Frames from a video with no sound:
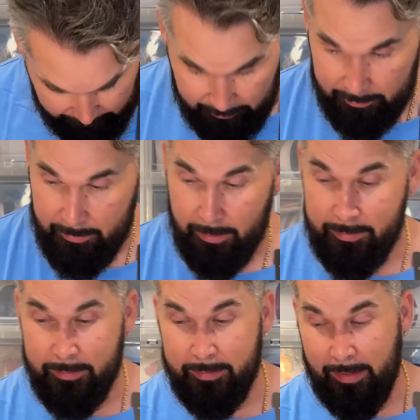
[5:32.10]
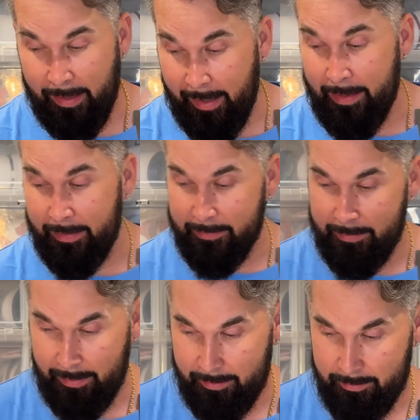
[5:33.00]
It doesn't say
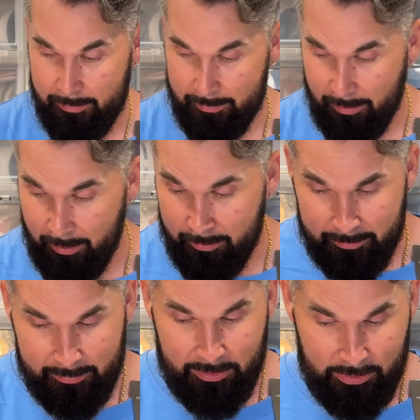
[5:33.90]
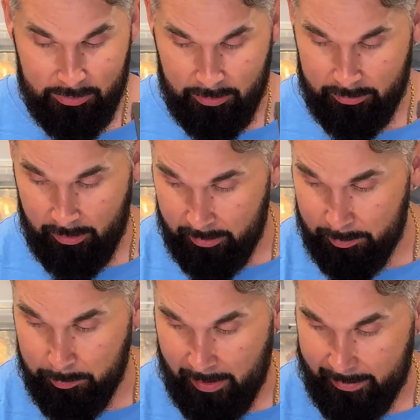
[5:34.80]
anything on the t shirt, on the
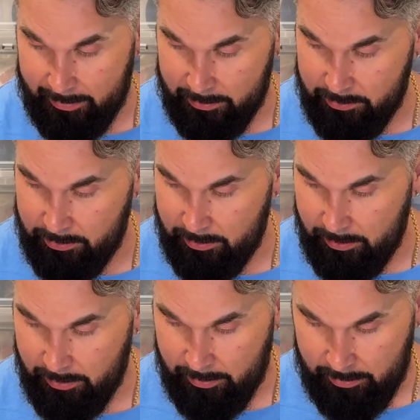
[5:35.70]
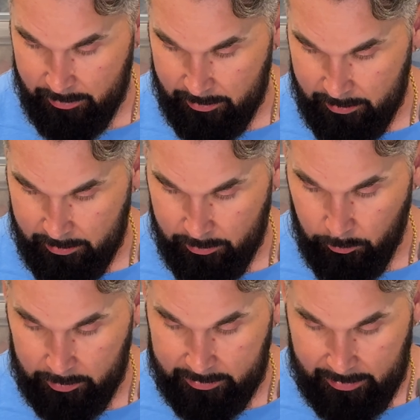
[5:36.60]
package, what